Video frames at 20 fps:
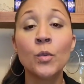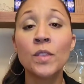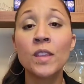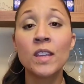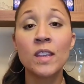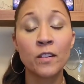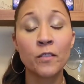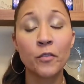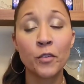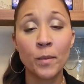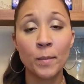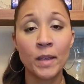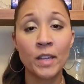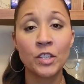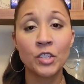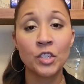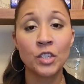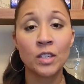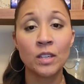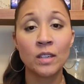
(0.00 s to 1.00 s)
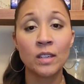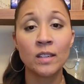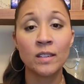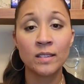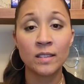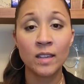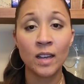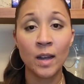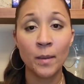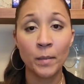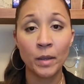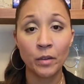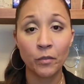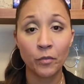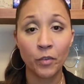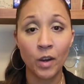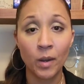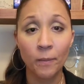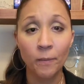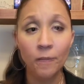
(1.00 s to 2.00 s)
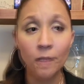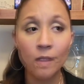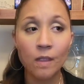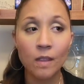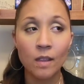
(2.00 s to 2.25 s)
the information is coming from.